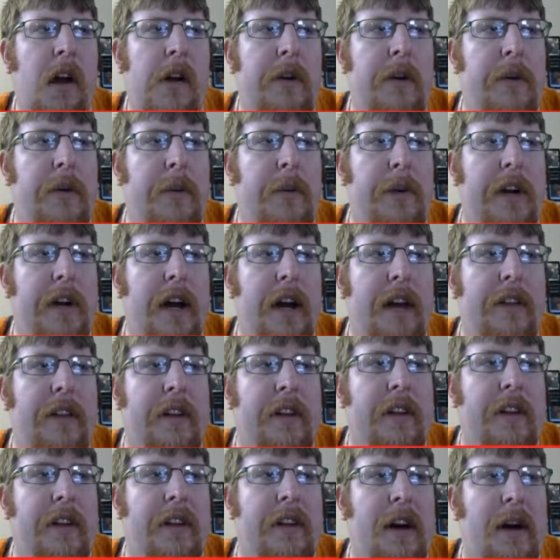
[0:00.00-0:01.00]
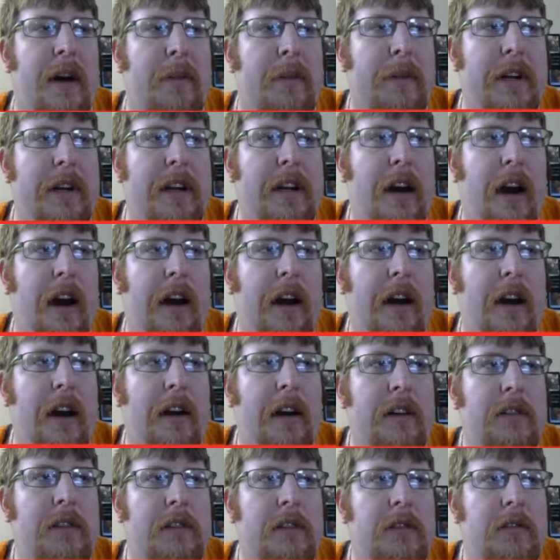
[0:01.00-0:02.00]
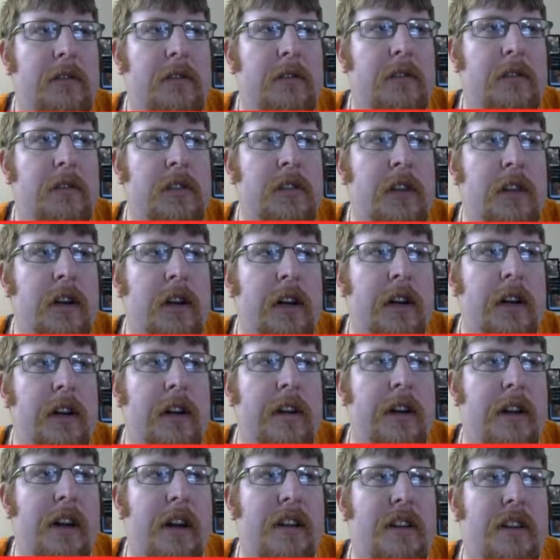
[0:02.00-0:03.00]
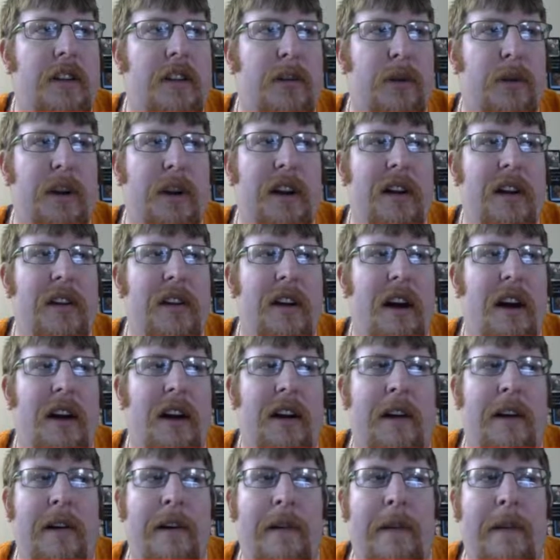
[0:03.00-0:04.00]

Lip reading: We got this Zombie Naga, Desecrated Naga.